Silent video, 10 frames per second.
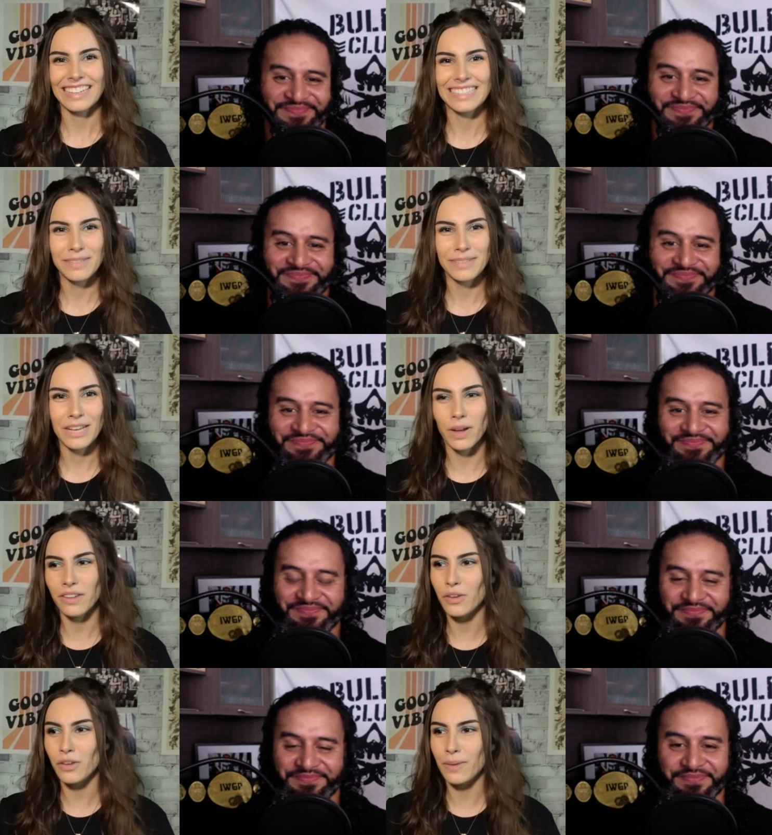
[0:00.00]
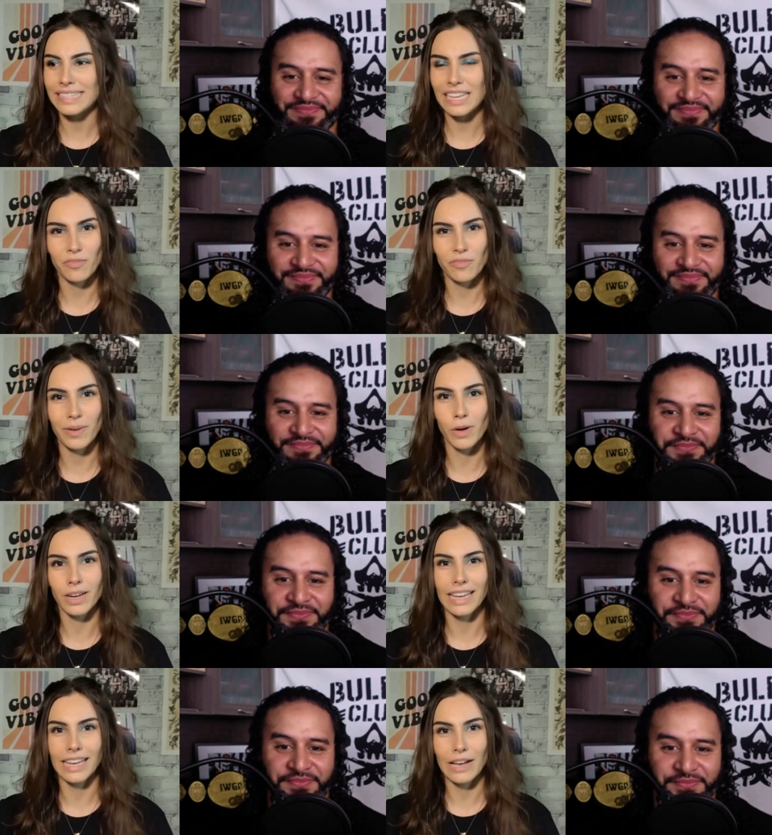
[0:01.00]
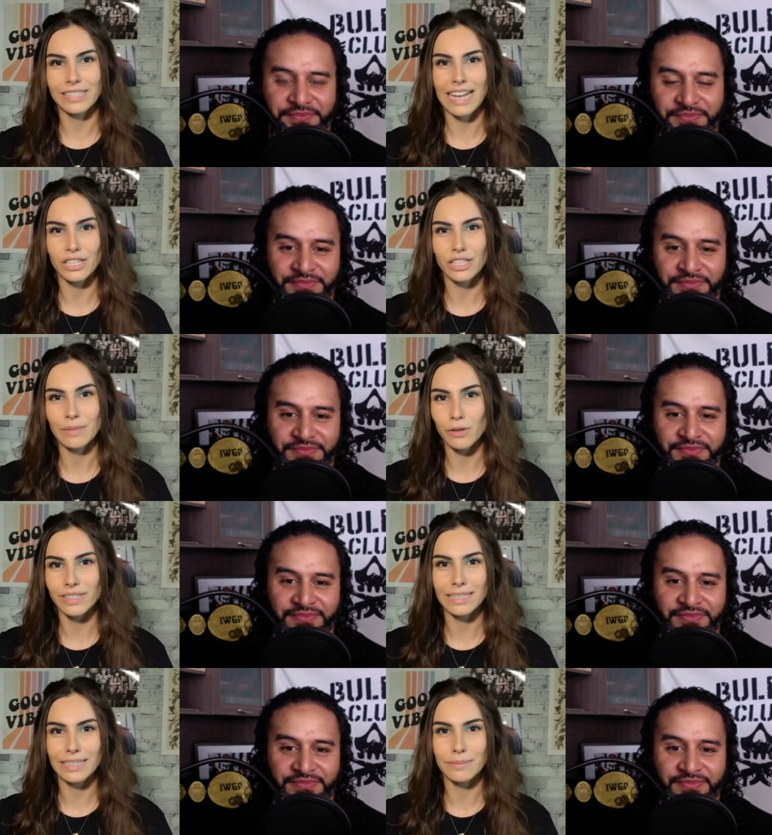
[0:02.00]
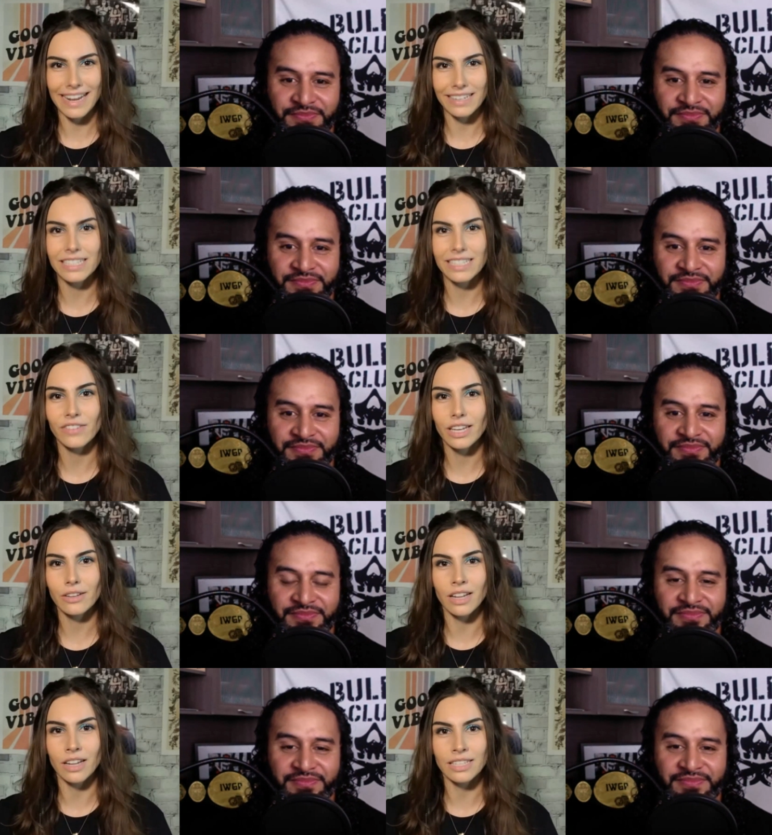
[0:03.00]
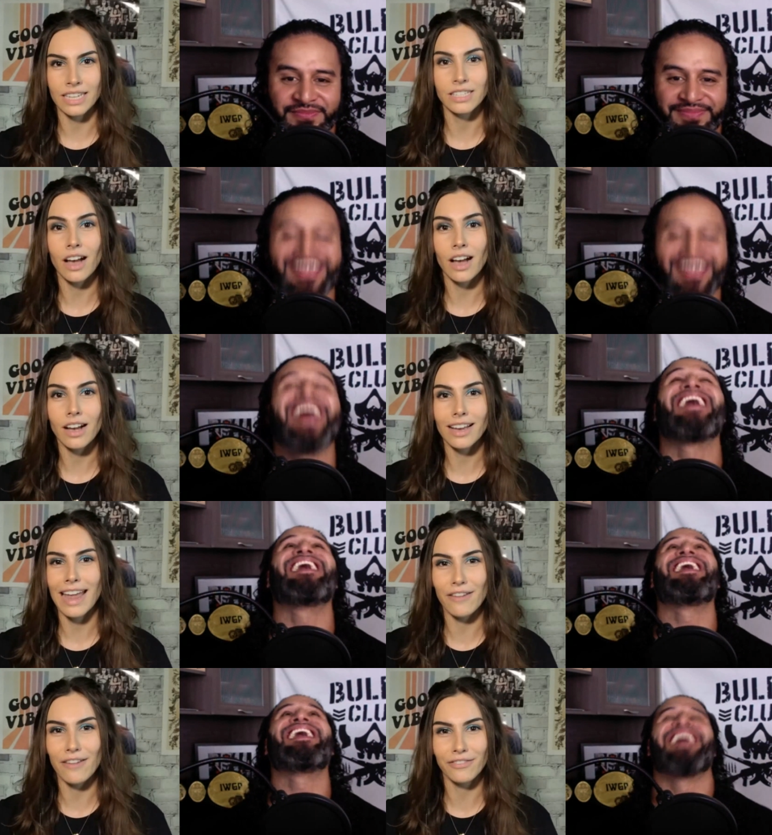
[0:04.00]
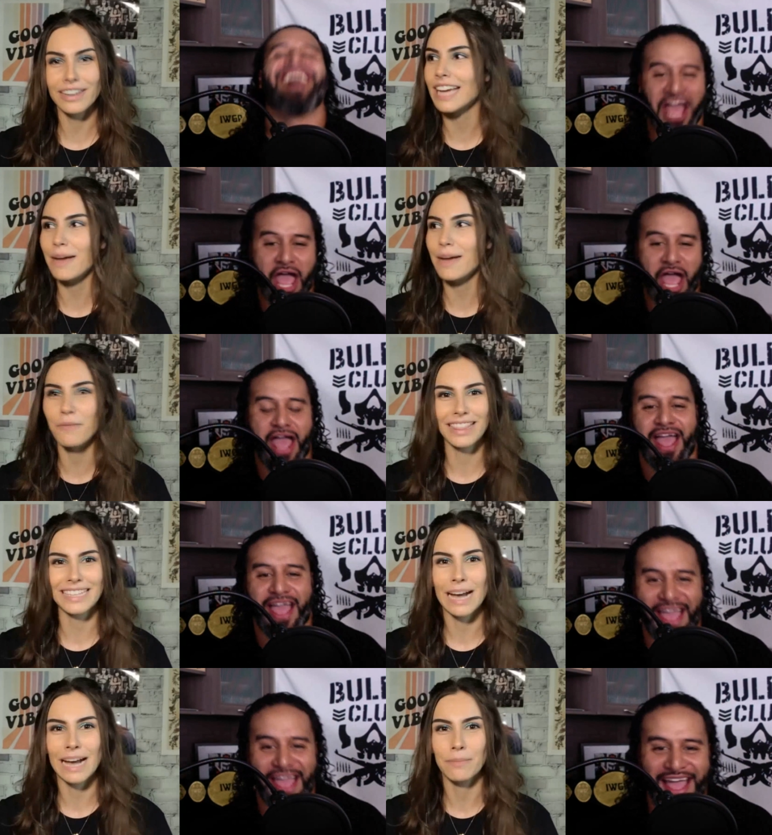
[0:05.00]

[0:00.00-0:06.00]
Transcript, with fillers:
Speaker 1: It seems like one of the ways that you've been working out is actually posting some dancing videos on TikTok. And every time one of these